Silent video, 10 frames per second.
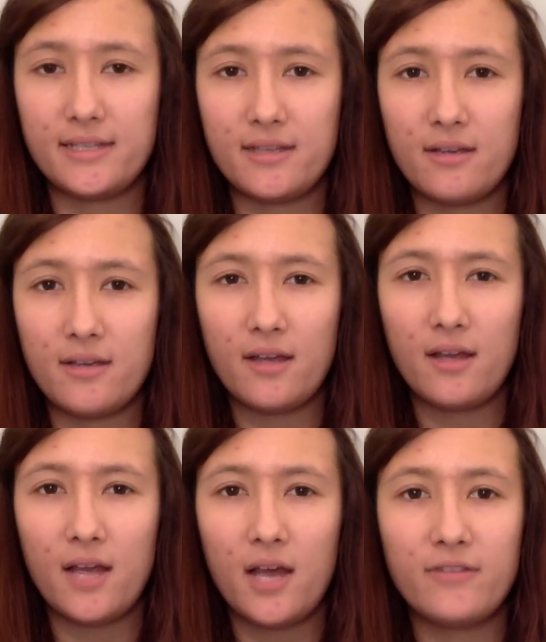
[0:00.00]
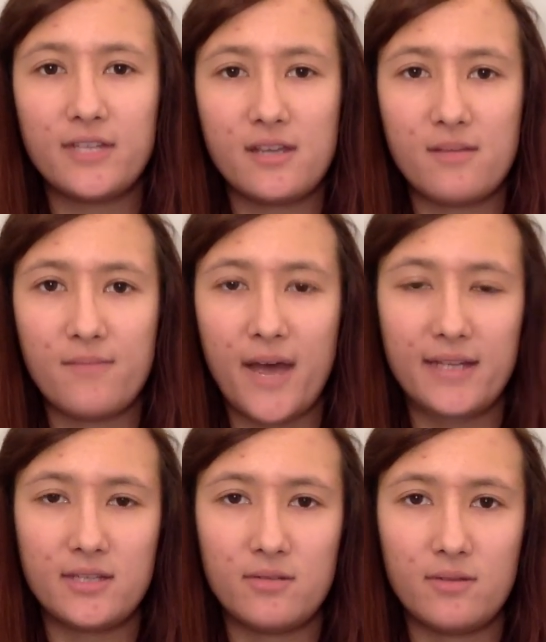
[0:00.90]
So obviously
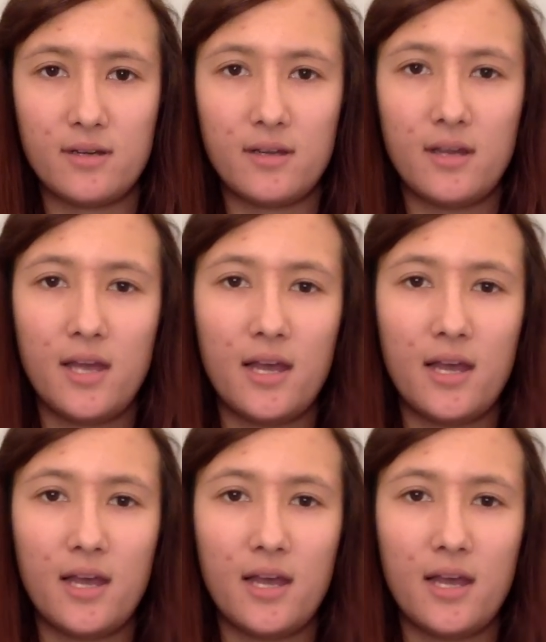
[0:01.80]
compared to a